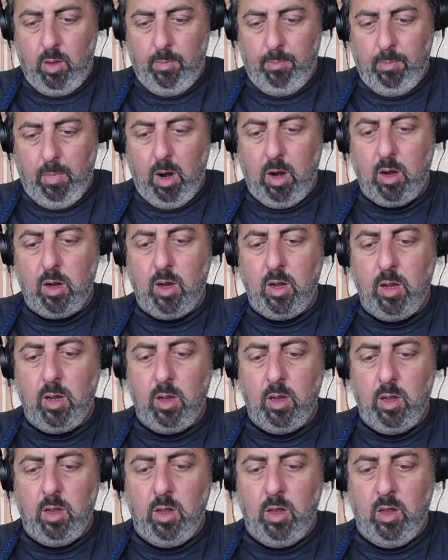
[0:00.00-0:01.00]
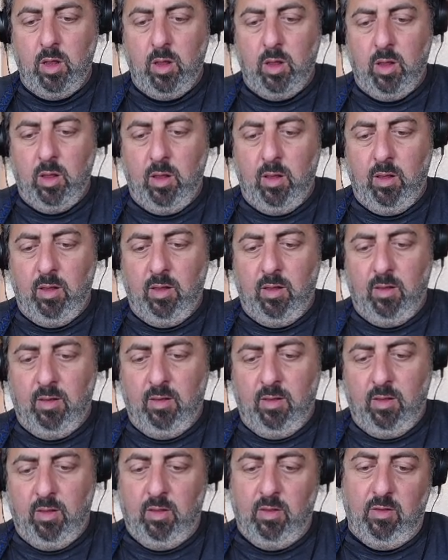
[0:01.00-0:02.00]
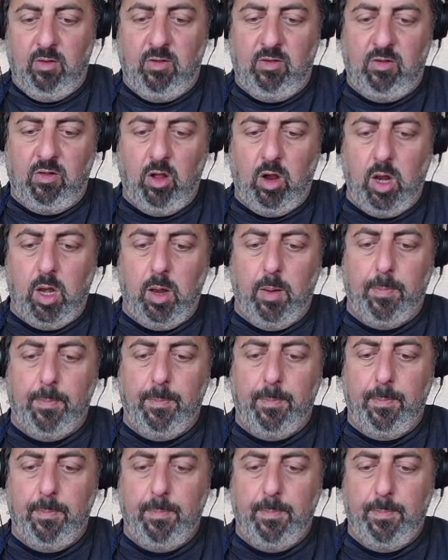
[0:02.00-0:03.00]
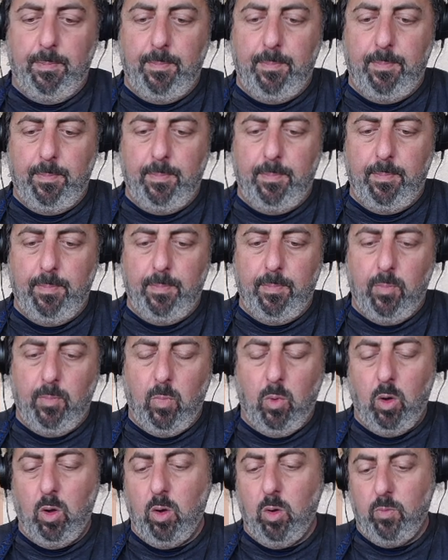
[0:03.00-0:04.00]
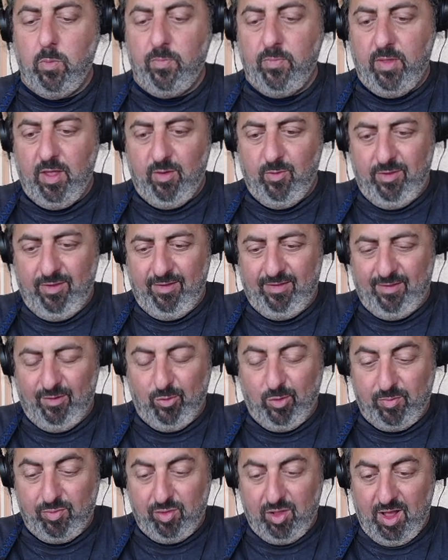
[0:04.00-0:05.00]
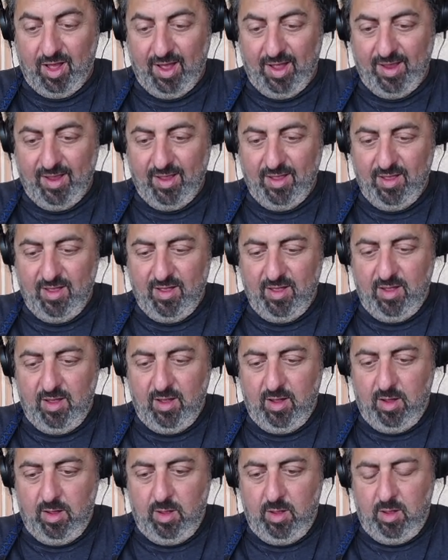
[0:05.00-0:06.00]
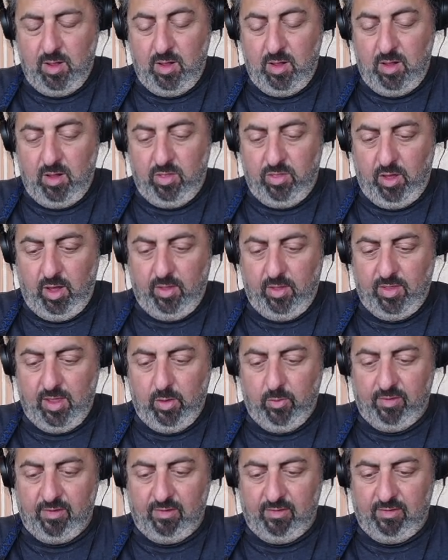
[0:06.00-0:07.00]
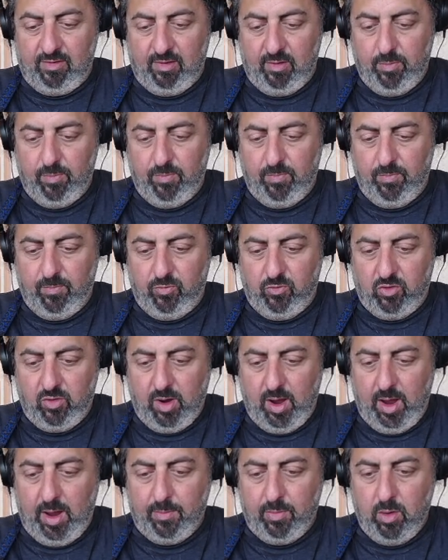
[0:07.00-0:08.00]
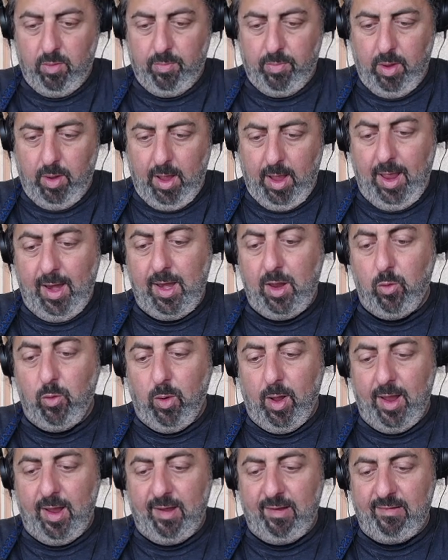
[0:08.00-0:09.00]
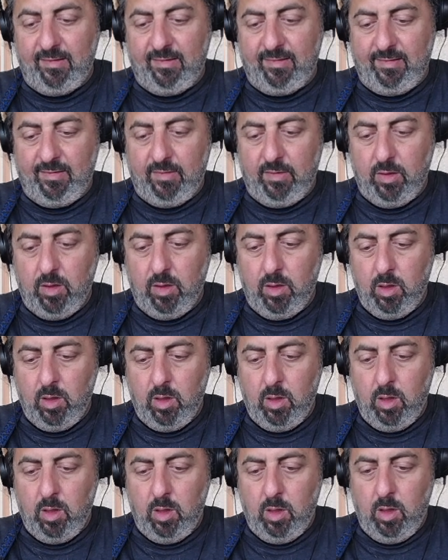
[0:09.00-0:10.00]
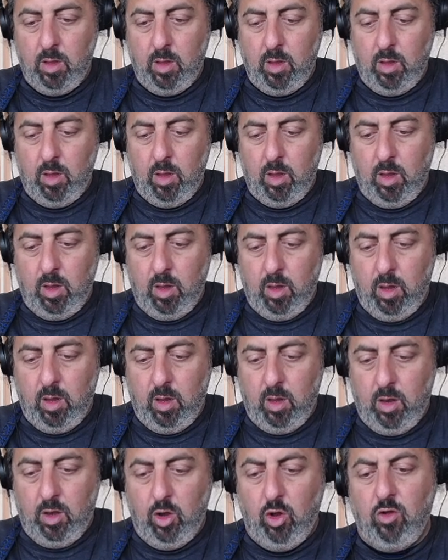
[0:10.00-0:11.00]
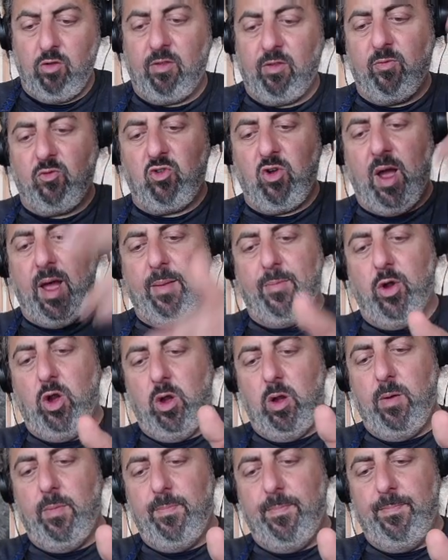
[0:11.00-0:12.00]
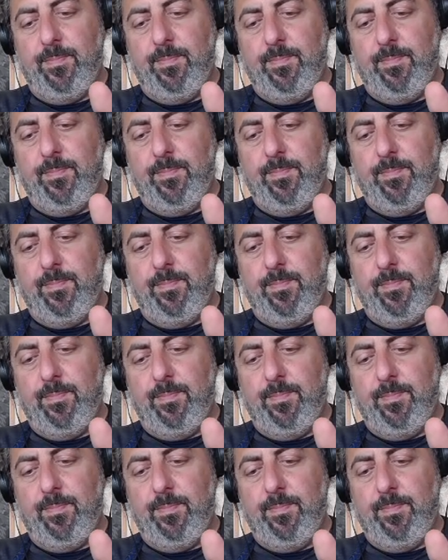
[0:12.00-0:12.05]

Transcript: Mark Sugadam. Oh, that was a reply. Thought that was a subscriber, but anyways, new subscriber.